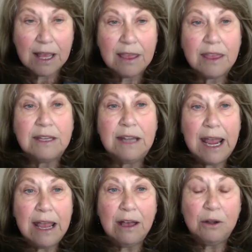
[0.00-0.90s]
The
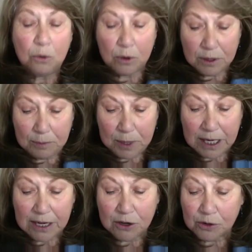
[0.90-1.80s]
NAON
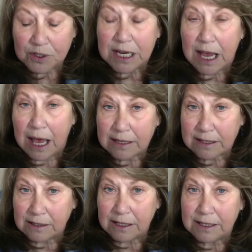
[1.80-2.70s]
Orthopedic Nursing
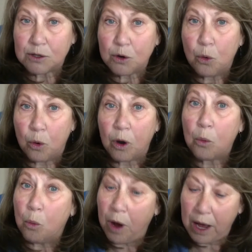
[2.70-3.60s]
Excellence, or
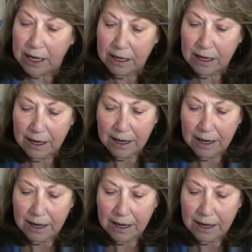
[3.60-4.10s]
ONE,